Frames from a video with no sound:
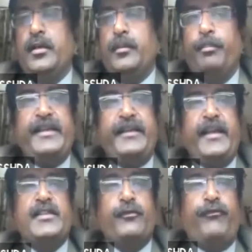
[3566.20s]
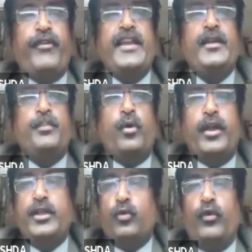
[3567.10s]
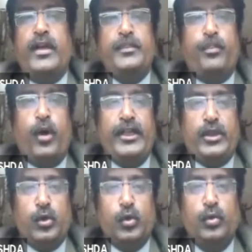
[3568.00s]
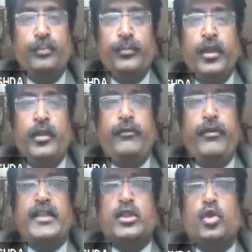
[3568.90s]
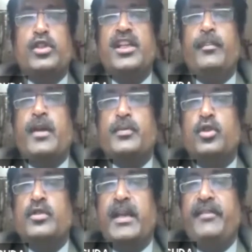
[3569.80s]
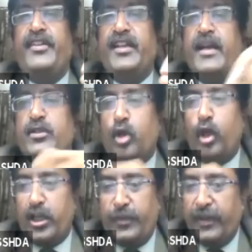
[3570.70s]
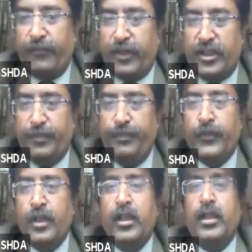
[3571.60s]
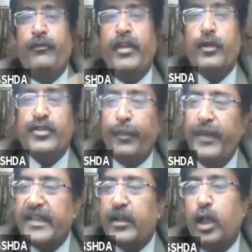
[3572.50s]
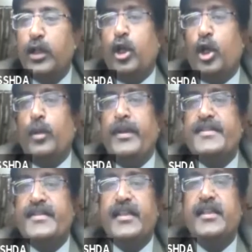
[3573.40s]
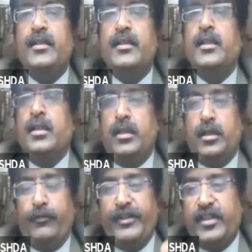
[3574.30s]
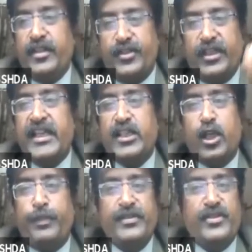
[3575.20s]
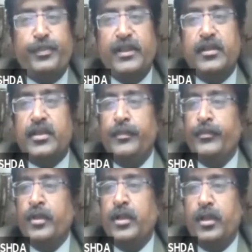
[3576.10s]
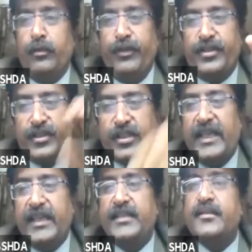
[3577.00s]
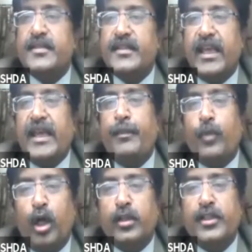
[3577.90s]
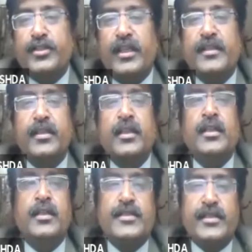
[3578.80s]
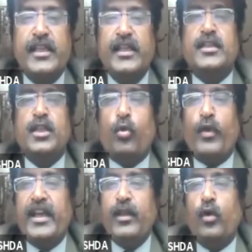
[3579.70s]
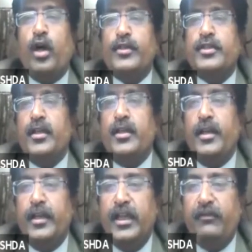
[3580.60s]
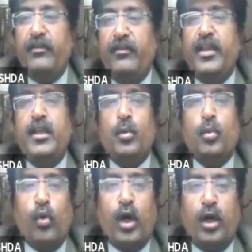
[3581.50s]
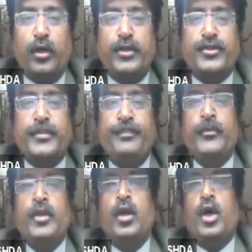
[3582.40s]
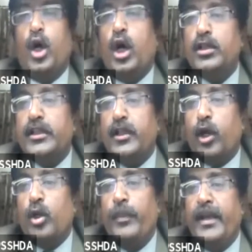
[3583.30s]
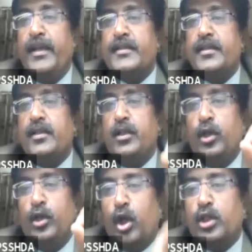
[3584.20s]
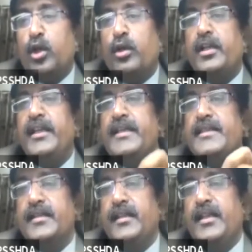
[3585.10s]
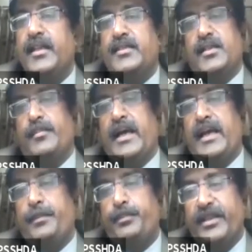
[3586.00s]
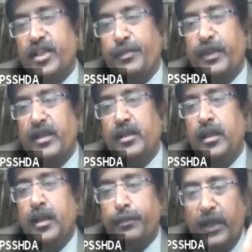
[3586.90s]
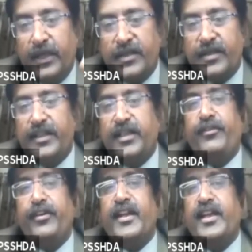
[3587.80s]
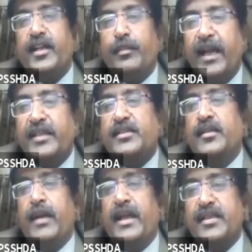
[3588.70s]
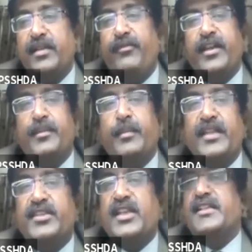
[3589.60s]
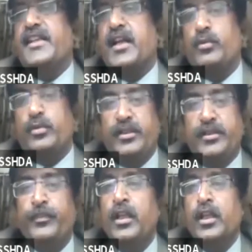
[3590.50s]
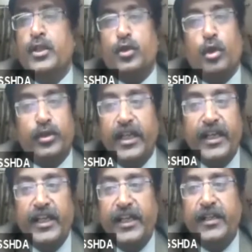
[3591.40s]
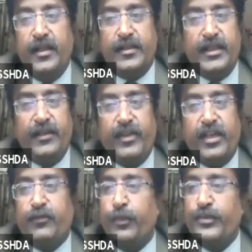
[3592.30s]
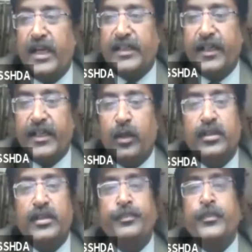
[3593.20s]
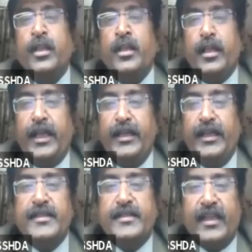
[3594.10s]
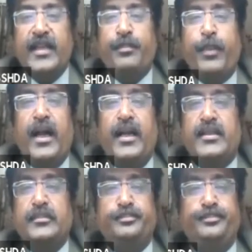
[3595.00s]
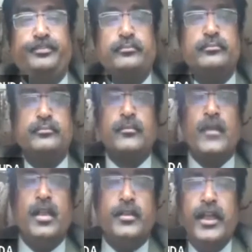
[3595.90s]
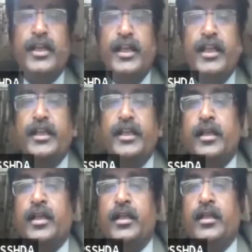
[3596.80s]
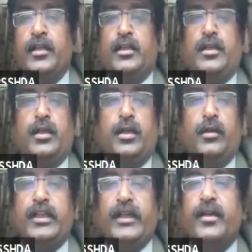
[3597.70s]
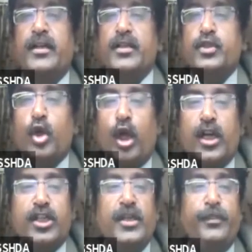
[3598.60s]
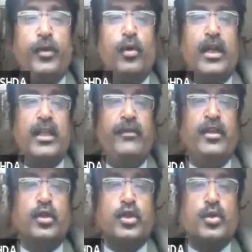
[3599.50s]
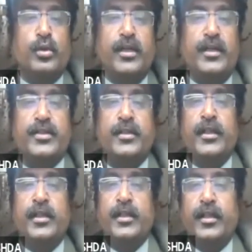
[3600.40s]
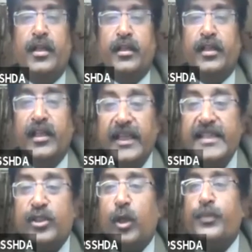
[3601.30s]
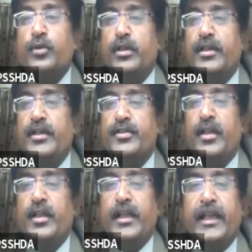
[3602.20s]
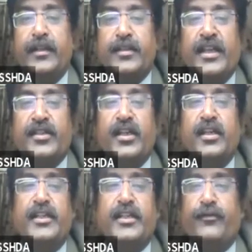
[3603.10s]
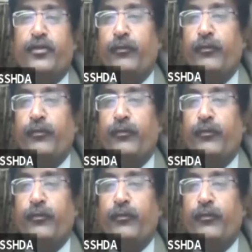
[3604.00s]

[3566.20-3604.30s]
matrix 5.1.2, where the total number of students benefited by scholarship and friendship. We have submitted all the documents still with signature of principals, with sign, stamp, all these things. Still, the query was DVV wants all the documents, not only signature by principal, but certificated by certificate by chartered accountant. So they need a certificate from chartered accountant. And in second part, they need whatever scholarship you are giving to the students, the list of students and the sanction letter from